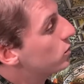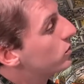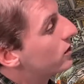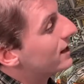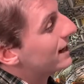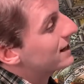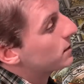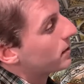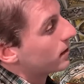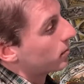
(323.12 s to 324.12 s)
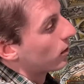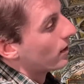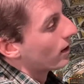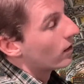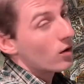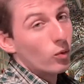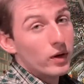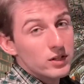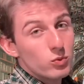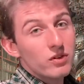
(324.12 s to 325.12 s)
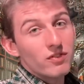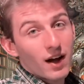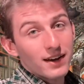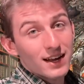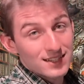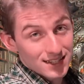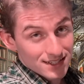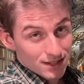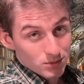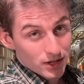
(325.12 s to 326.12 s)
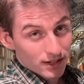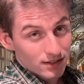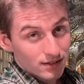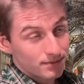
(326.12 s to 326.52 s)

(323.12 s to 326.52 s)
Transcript: to the independent pronoun, which we find as the subject.